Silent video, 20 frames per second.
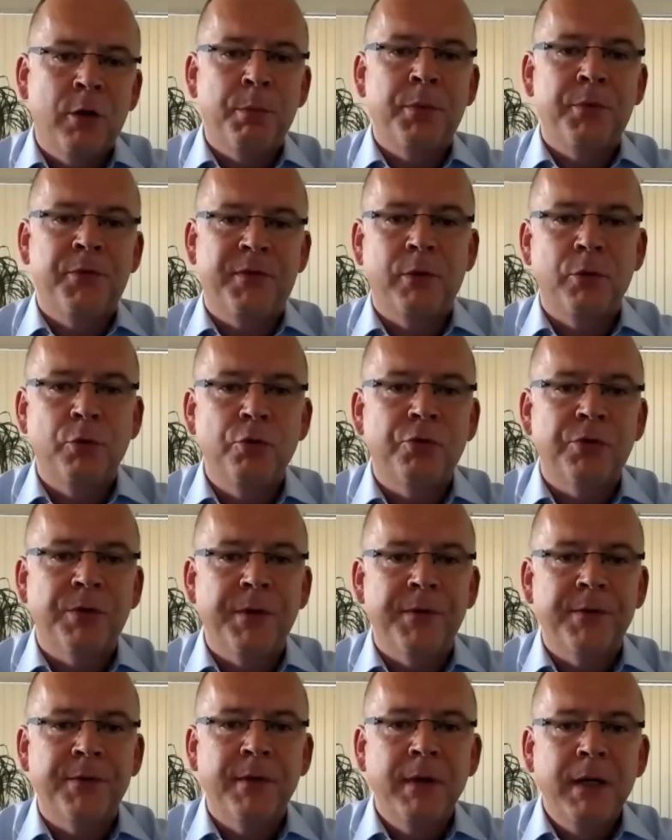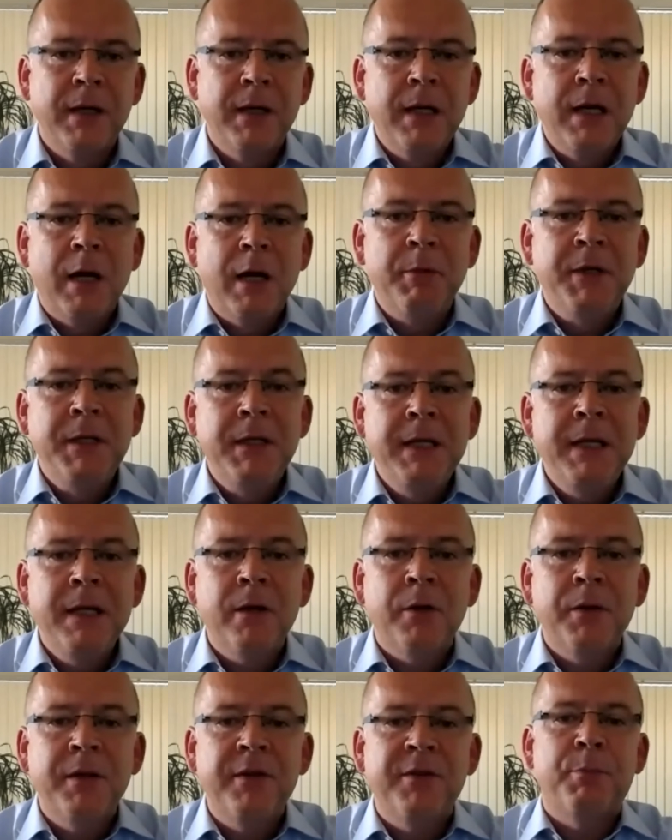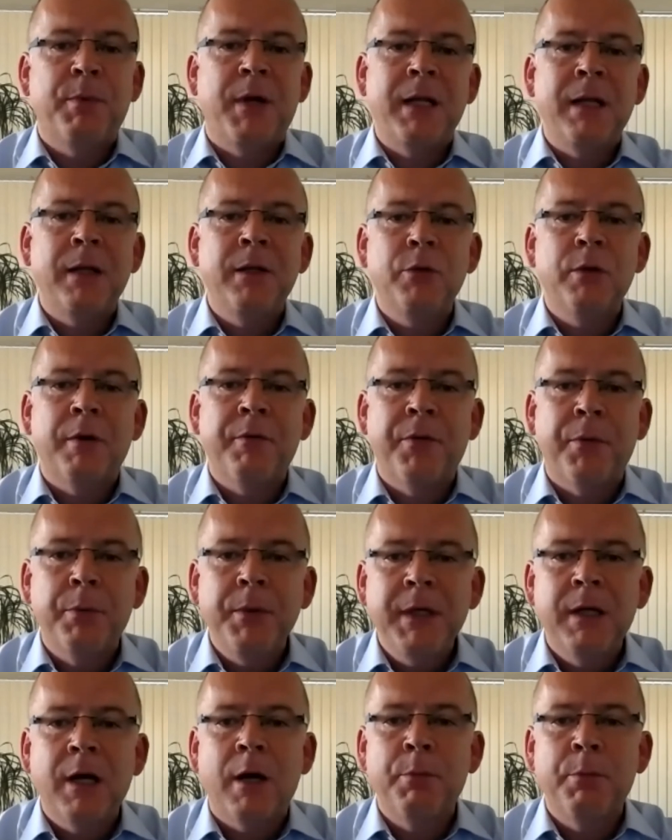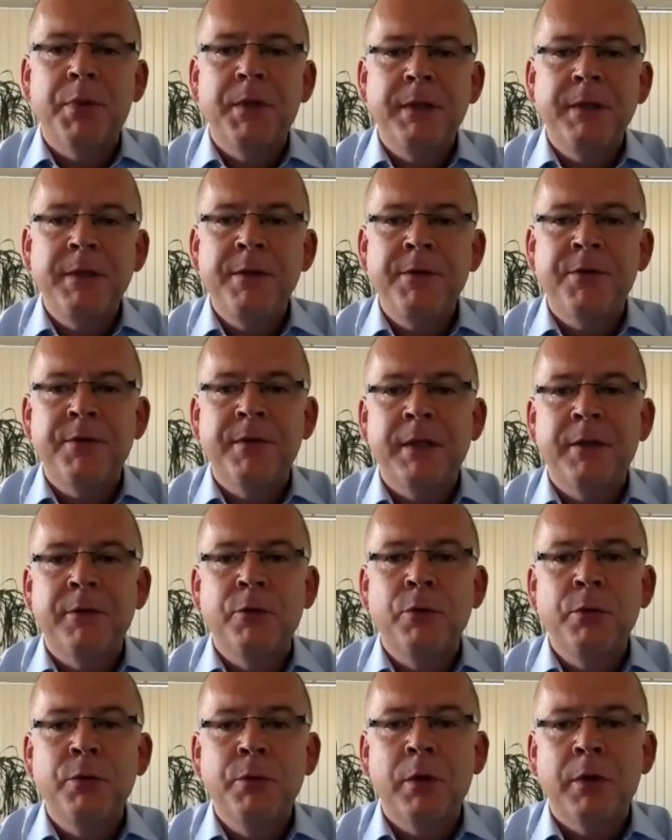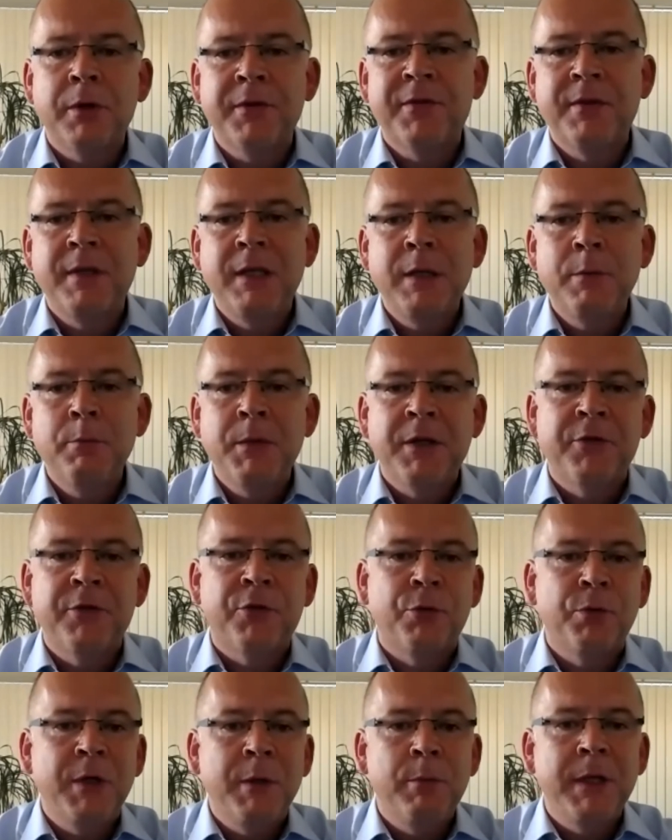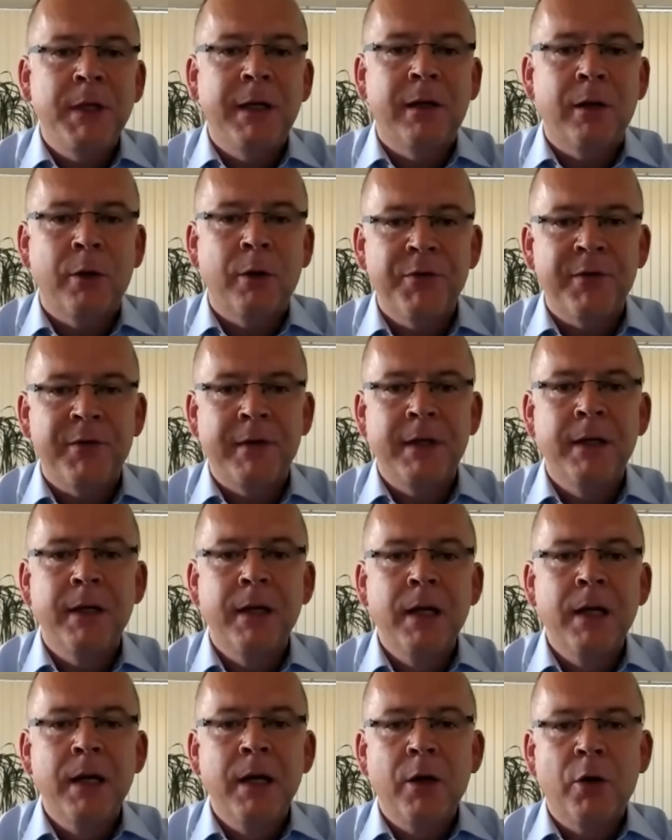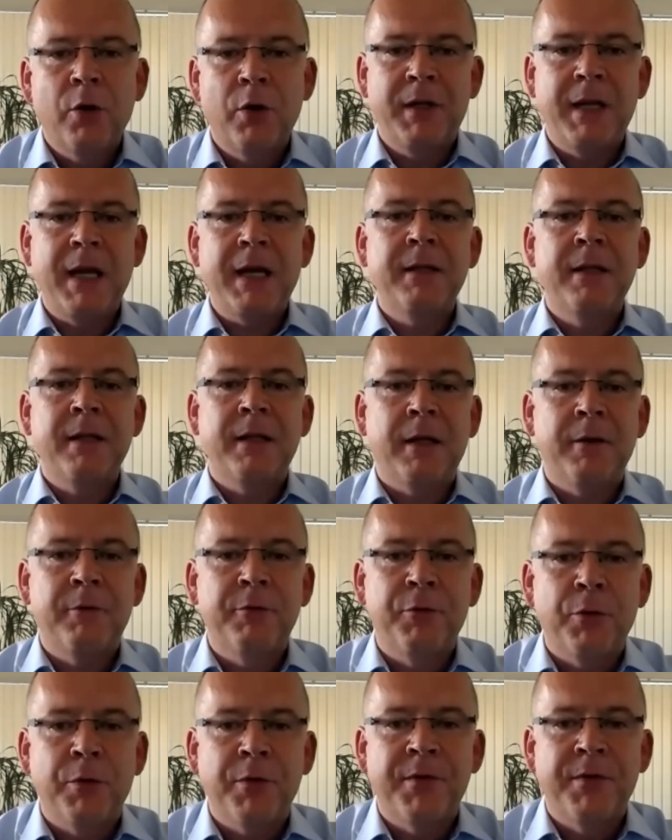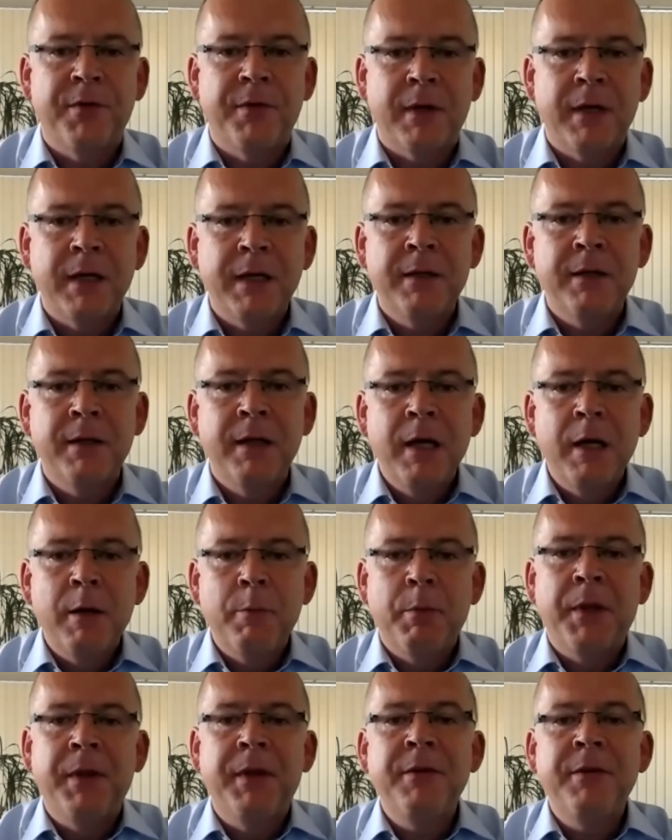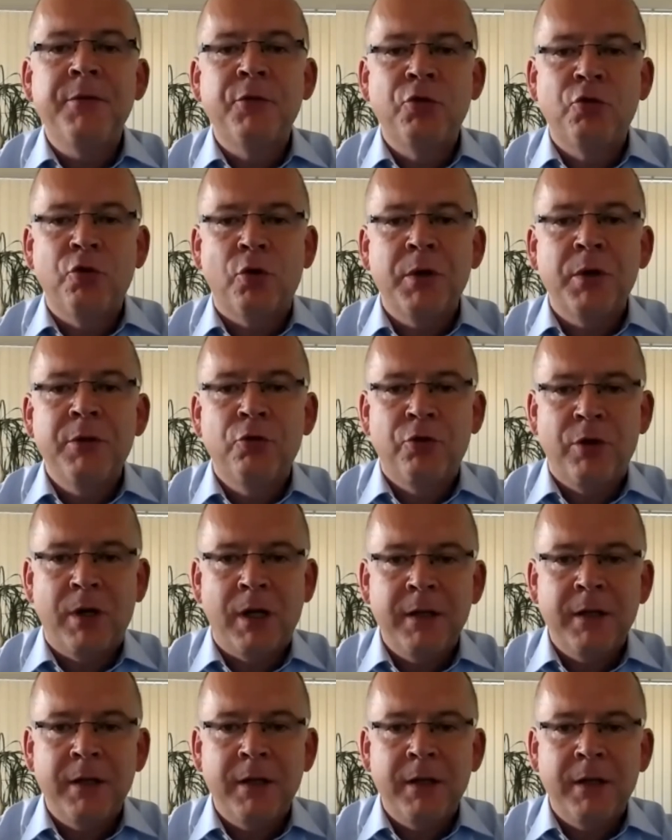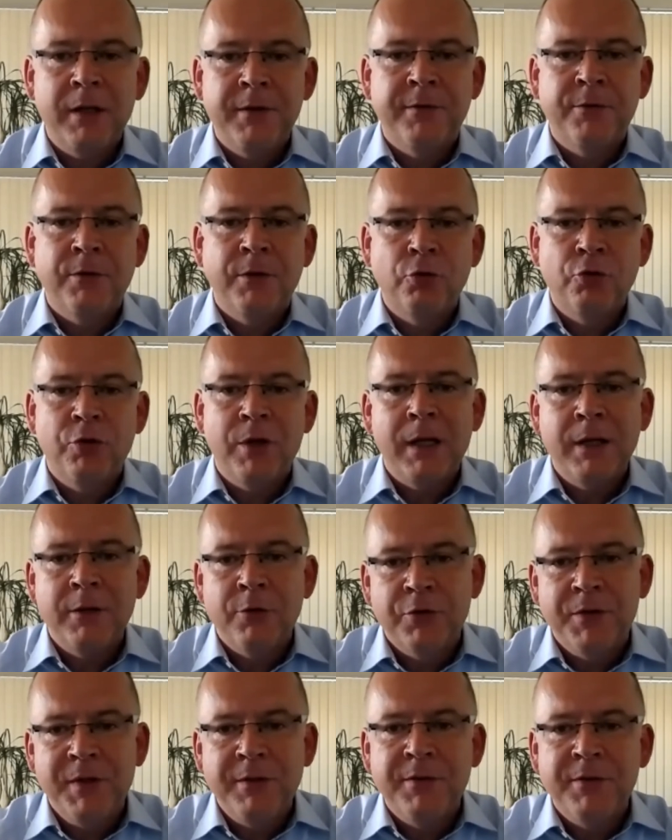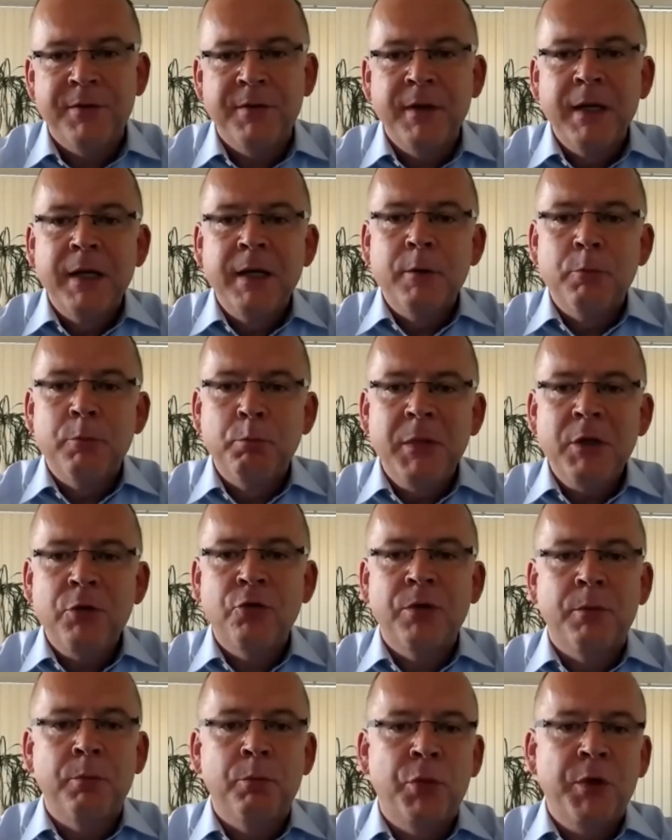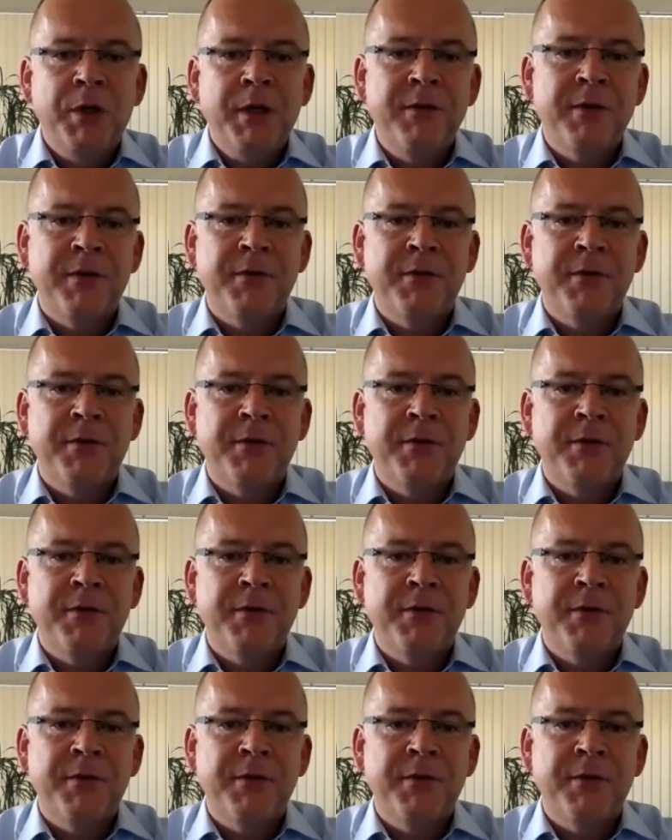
solutions. I mean, here on this panel, you have 3 companies that do not seem extremely closely connected at first sight, but this joint challenge, this mission brings us